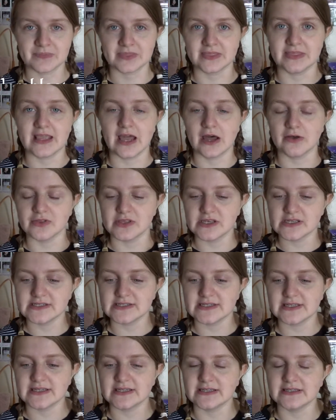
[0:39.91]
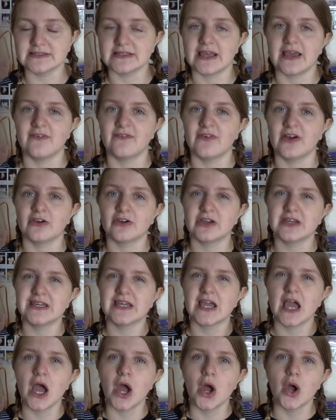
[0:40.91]
Now, this is a
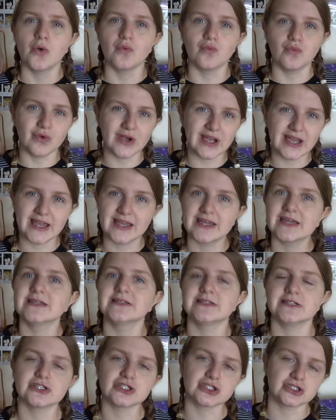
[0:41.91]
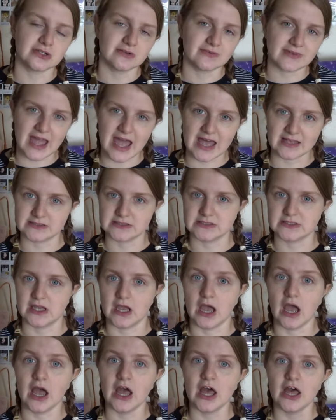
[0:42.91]
very rare condition of
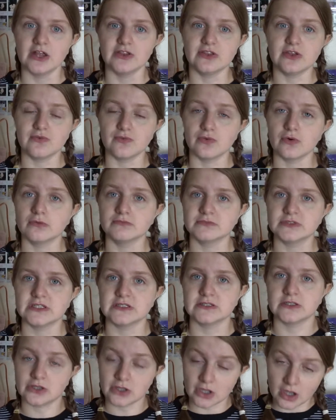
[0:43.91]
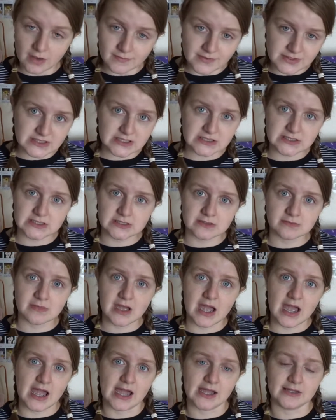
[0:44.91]
cancer that forms in the nervous system
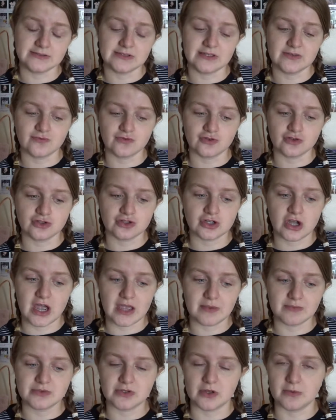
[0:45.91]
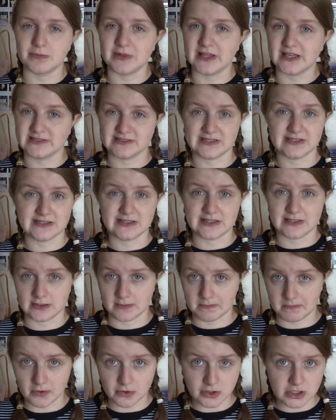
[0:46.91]
and different types of places in the
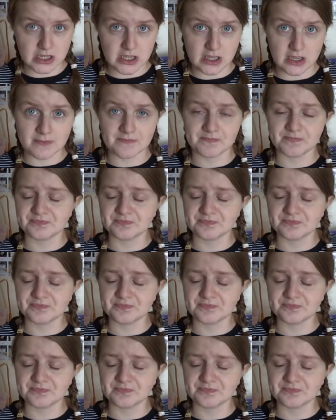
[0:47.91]
body.